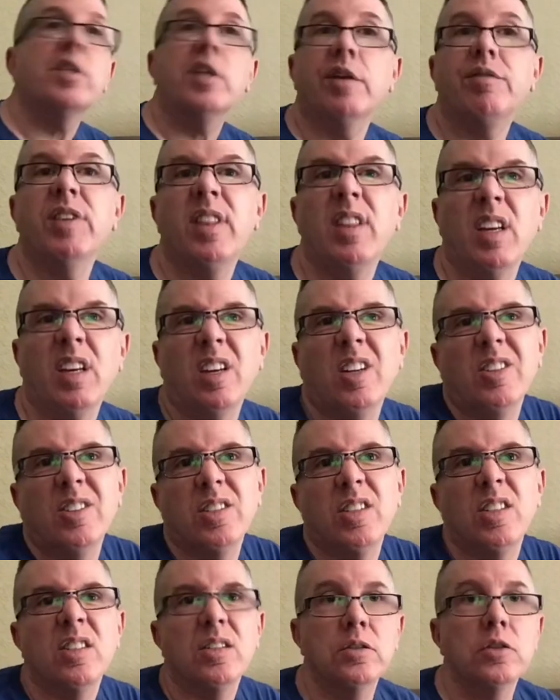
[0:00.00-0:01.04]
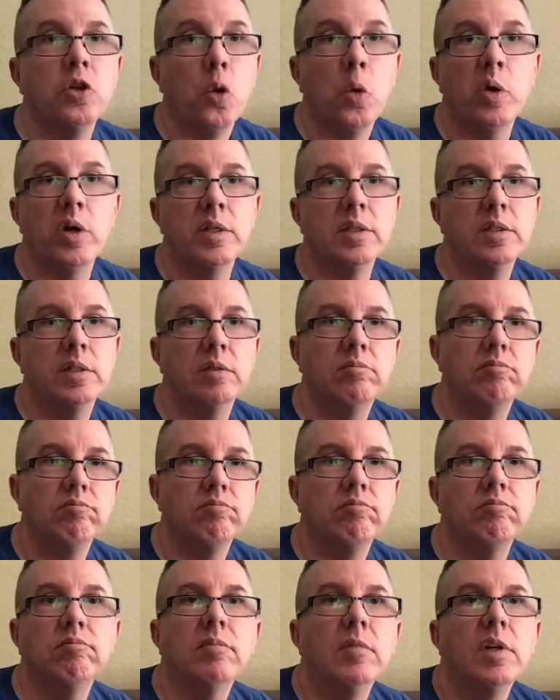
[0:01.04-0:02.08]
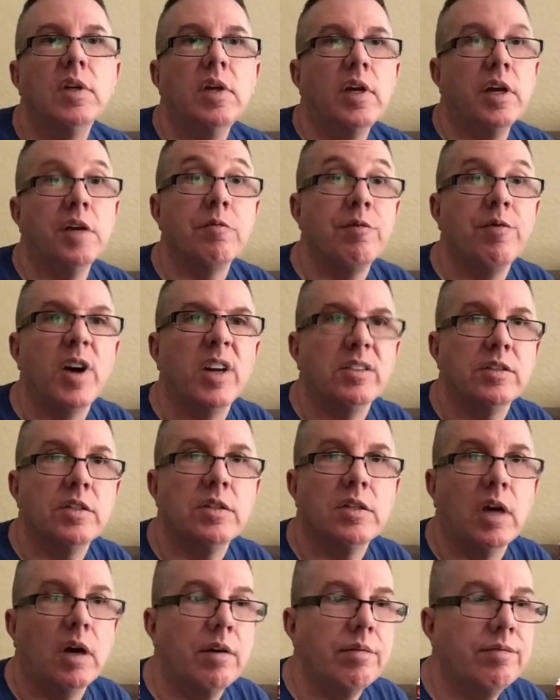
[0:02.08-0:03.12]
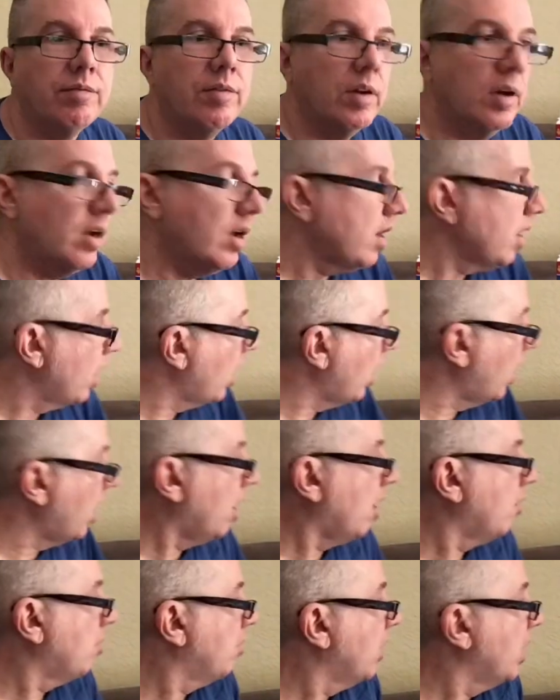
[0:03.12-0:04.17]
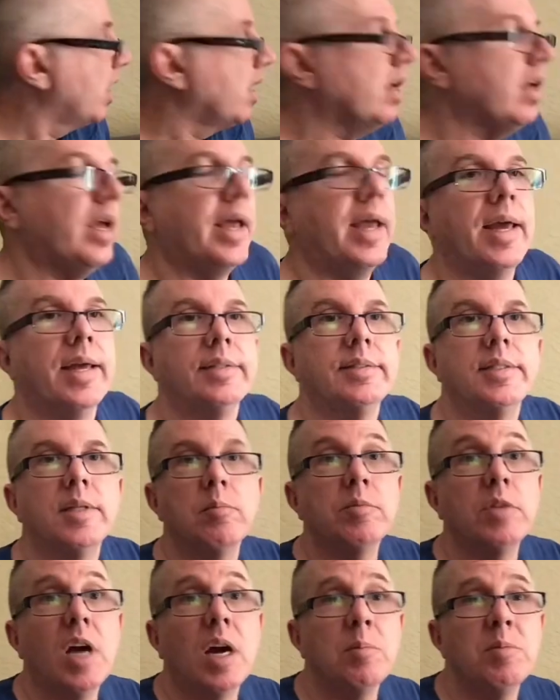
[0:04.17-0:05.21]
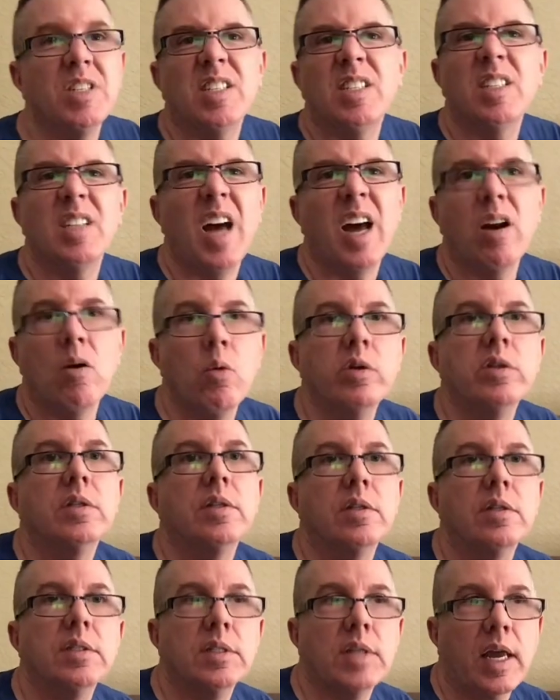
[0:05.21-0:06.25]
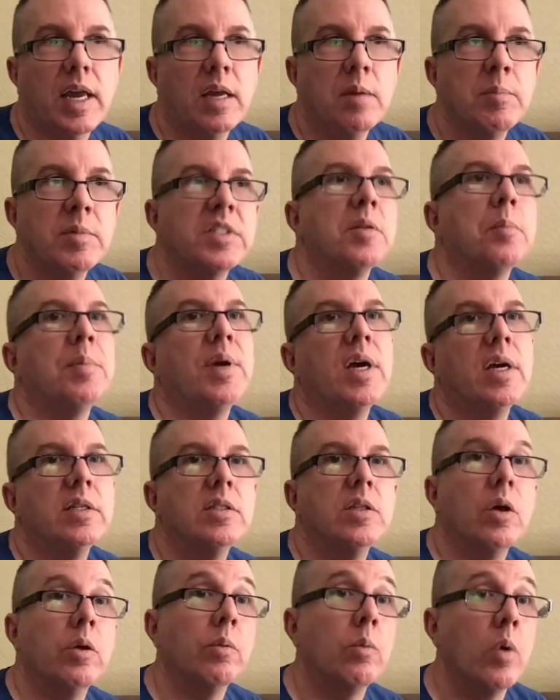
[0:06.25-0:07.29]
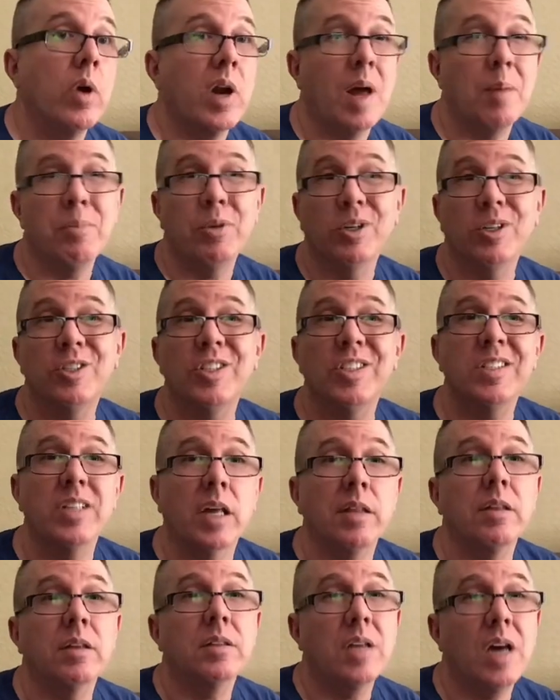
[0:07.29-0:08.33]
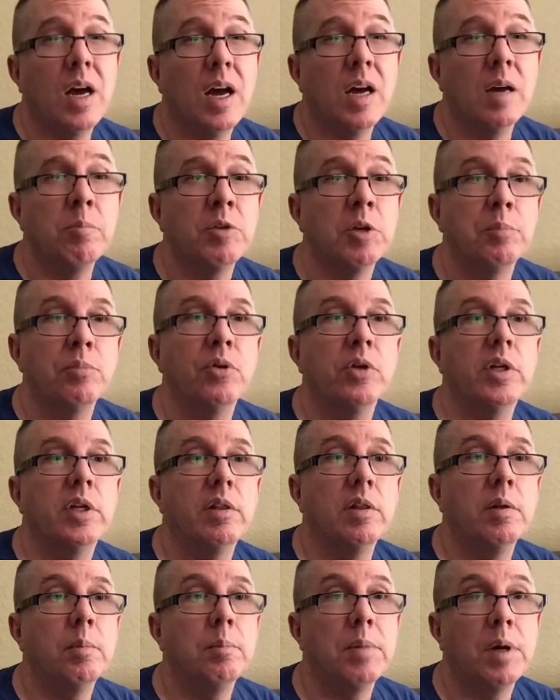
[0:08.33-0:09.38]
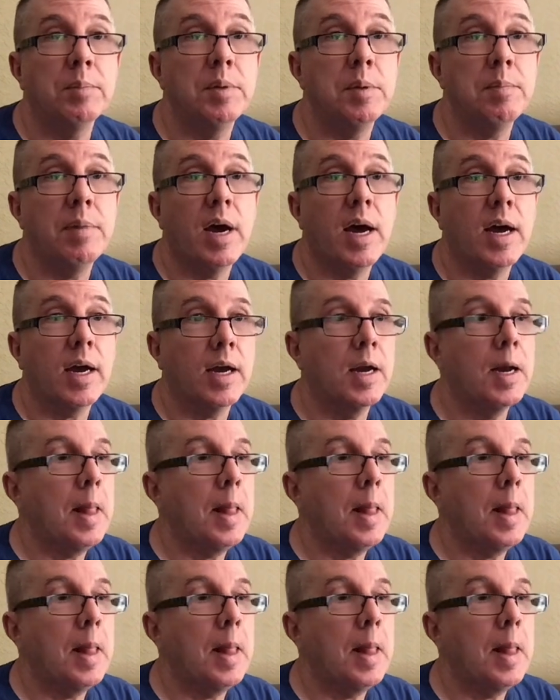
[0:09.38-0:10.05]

everything else is toys and fun stuff. And sometimes it's not always the same. It depends on what I purchase at the time to put in the puppy pack.